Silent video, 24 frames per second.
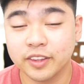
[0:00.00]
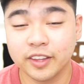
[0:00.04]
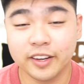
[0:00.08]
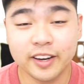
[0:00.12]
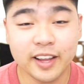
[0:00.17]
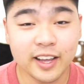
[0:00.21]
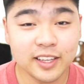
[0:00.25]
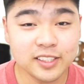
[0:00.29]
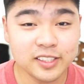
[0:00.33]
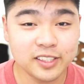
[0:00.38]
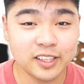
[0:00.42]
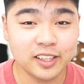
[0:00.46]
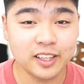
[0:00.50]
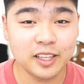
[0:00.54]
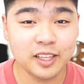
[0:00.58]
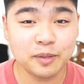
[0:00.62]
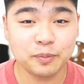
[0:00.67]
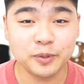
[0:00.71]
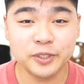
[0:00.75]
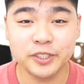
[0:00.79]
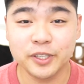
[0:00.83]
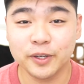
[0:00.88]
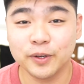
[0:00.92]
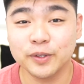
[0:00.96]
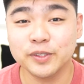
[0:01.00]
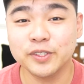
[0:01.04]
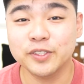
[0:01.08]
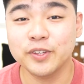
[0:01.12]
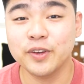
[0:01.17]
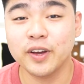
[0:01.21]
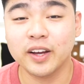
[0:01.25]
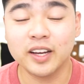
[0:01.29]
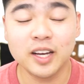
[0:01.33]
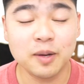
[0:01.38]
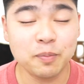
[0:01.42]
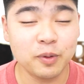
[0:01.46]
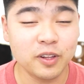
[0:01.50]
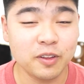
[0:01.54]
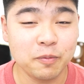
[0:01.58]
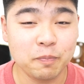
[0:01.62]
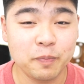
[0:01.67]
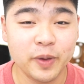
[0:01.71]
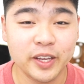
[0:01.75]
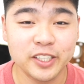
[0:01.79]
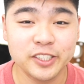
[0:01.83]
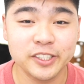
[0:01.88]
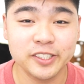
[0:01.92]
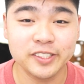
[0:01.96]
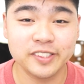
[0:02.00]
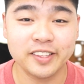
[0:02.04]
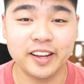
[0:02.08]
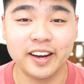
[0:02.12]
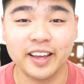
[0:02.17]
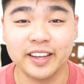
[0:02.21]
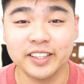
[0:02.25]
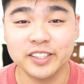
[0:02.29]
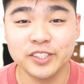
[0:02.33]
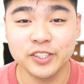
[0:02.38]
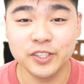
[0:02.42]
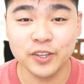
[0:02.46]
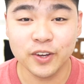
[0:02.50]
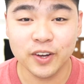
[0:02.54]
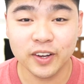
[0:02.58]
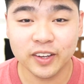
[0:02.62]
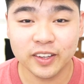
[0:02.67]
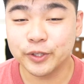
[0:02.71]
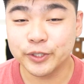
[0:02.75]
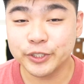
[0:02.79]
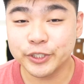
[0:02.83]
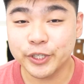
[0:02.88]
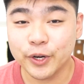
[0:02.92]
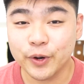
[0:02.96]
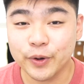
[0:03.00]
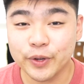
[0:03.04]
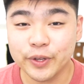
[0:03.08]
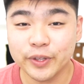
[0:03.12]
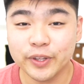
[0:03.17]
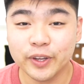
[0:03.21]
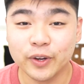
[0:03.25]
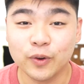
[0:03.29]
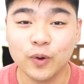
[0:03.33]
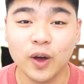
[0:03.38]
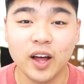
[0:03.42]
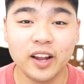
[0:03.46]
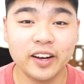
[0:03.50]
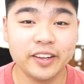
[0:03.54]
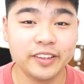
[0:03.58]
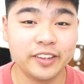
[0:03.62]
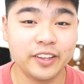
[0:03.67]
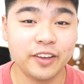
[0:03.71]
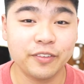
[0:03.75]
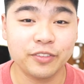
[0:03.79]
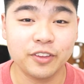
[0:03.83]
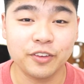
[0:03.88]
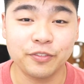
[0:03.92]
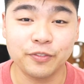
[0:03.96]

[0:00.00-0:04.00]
The next clip shows you a couple of pictures that I took to show you the quality of the